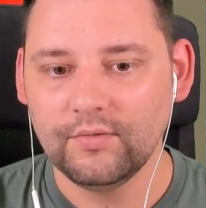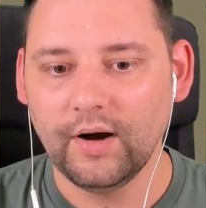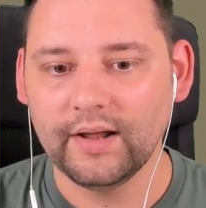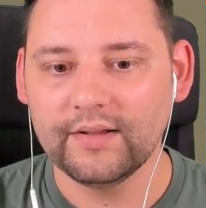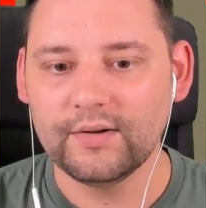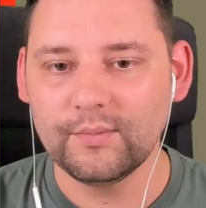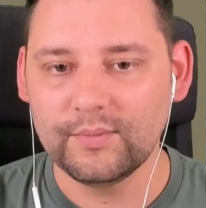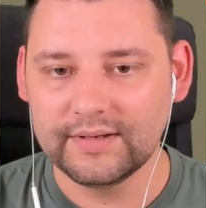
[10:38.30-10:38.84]

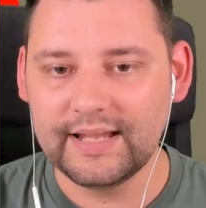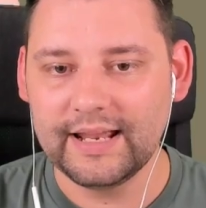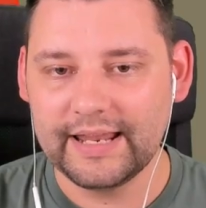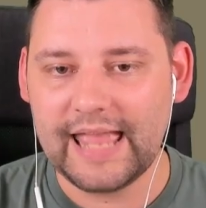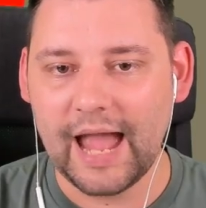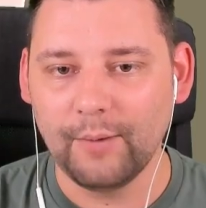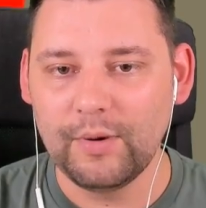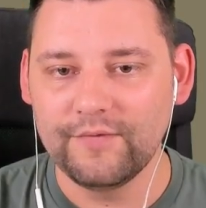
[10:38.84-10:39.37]
Right. Okay,
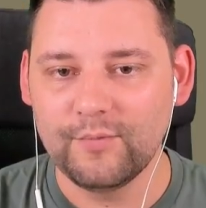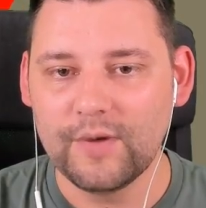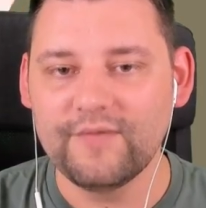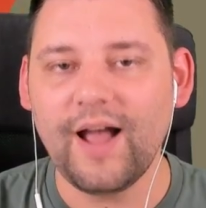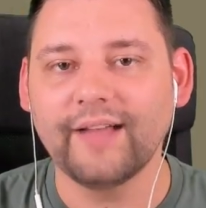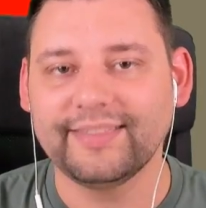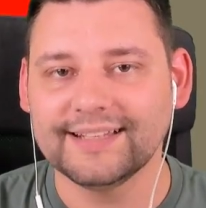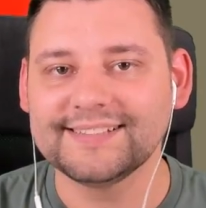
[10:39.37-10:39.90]
yeah, we've,
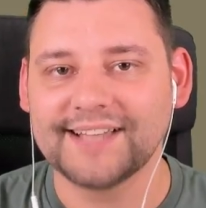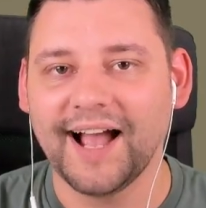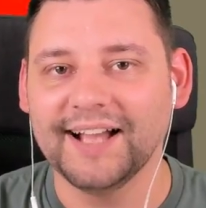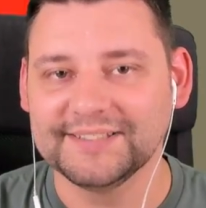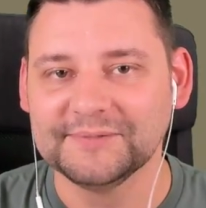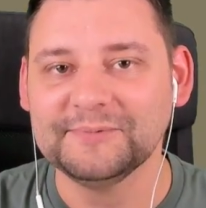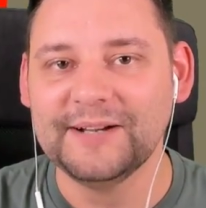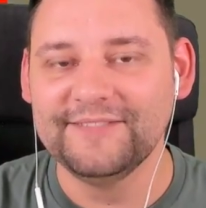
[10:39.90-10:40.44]
we've got this,
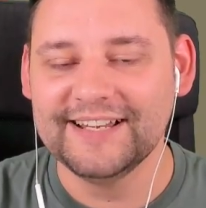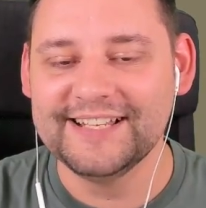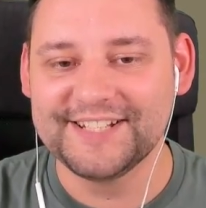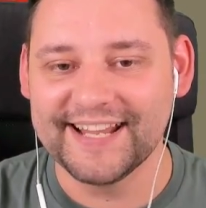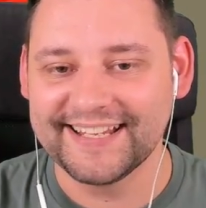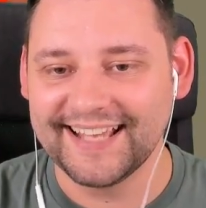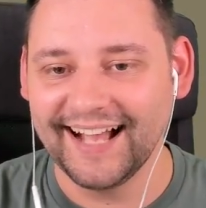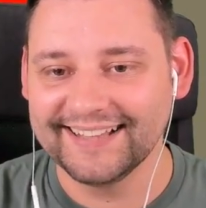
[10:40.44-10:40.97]
guys. We've
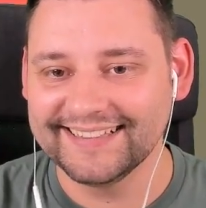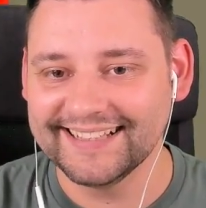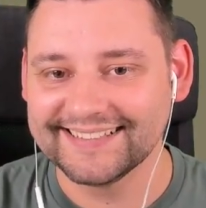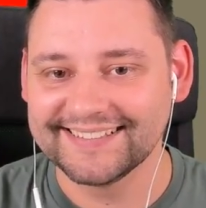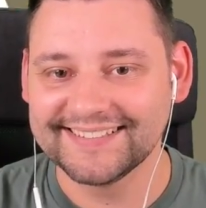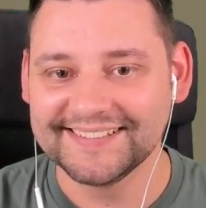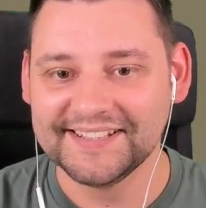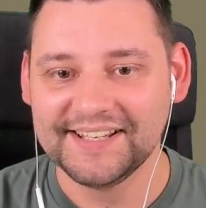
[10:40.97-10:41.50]
legit got
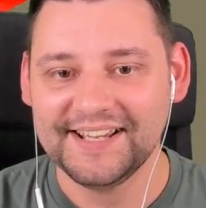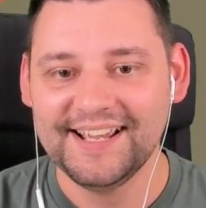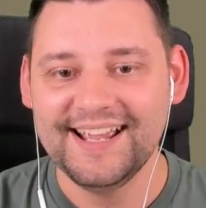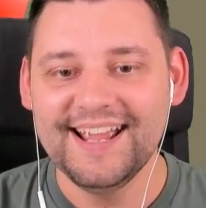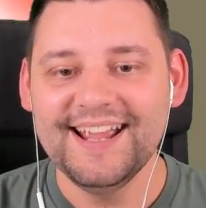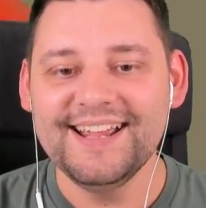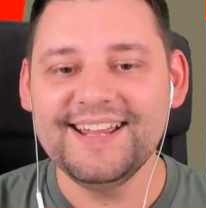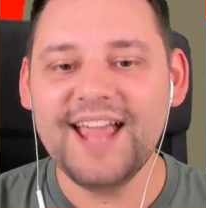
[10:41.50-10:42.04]
this.
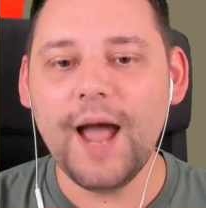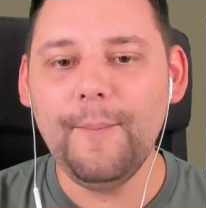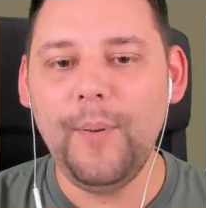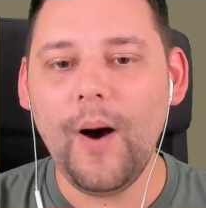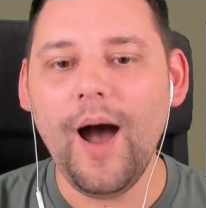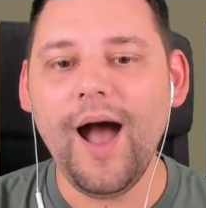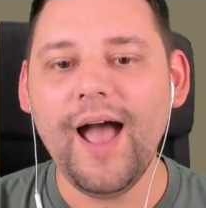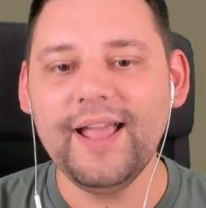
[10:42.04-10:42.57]
Yeah,
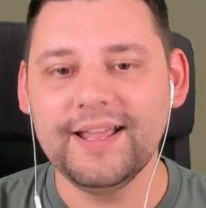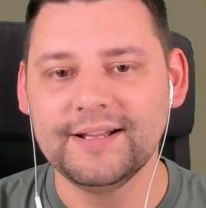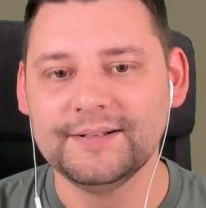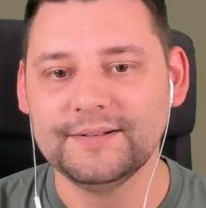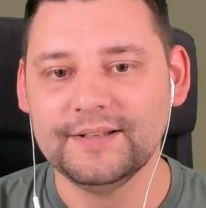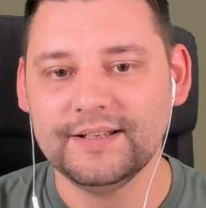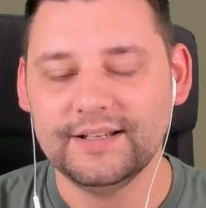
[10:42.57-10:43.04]
boy!